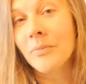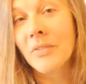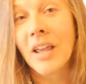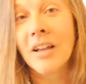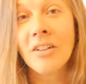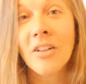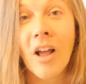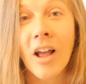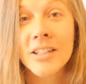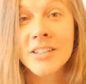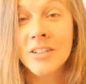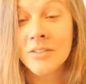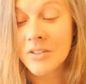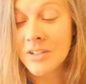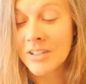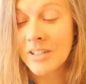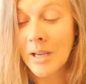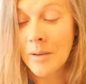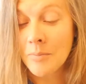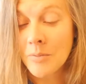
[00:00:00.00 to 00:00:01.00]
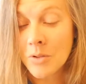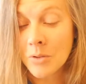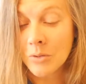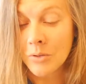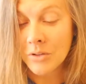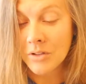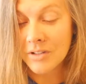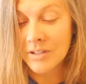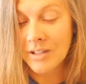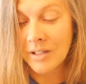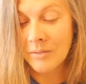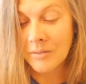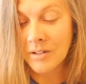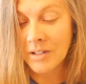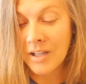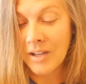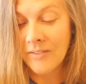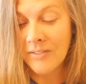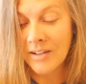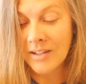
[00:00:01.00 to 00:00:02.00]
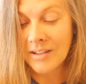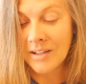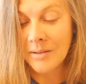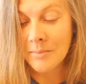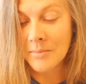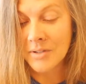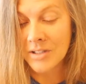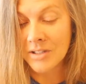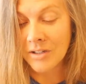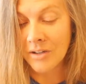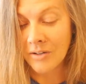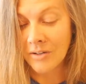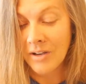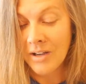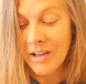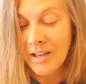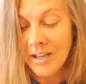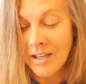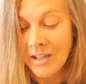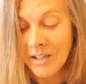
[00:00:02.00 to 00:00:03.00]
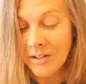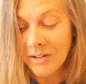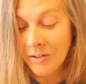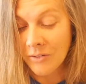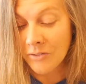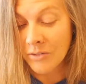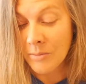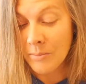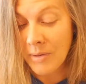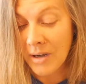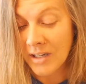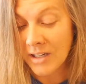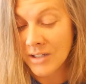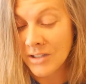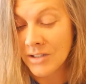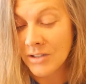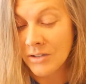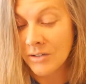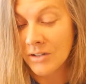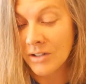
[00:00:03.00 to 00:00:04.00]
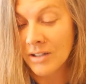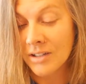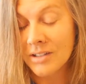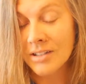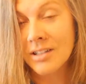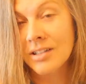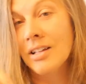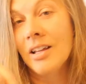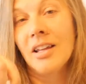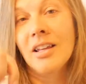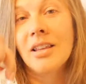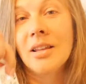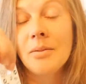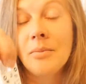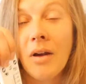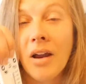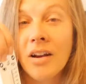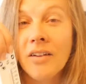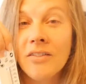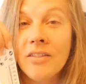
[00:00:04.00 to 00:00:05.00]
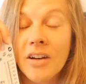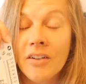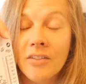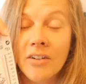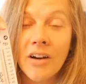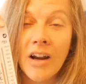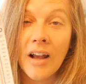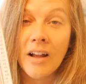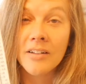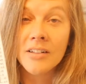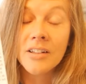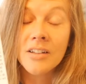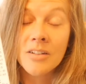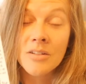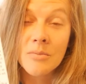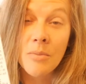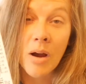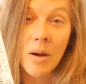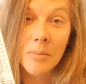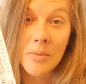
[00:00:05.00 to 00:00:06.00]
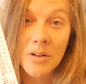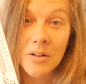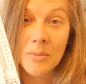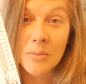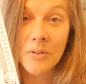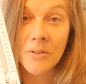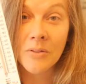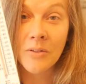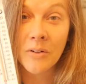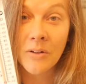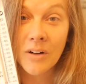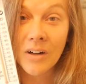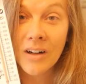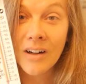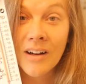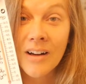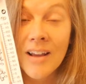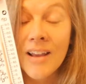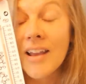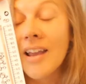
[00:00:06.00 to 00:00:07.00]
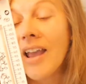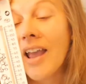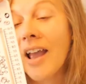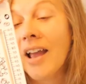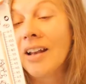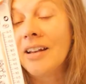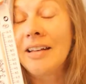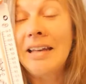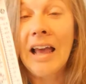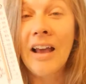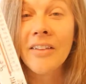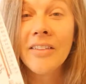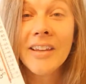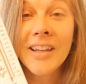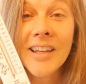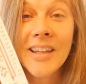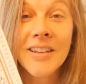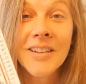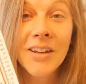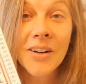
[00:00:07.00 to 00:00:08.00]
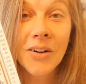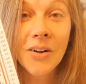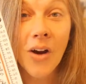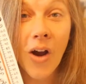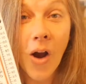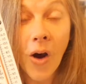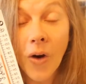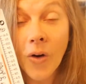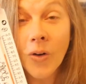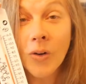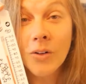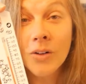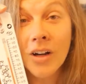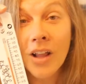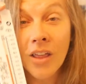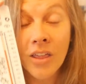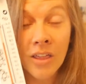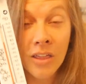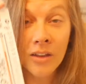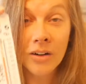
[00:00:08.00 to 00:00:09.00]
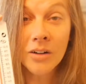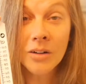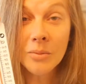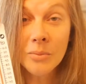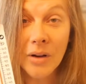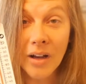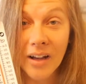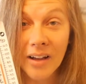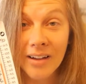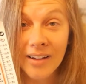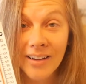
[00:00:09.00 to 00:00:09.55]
lots of STEM tools that we're giving them. So, you know, for many students, they might have never held a thermometer before, and now they get their own therma.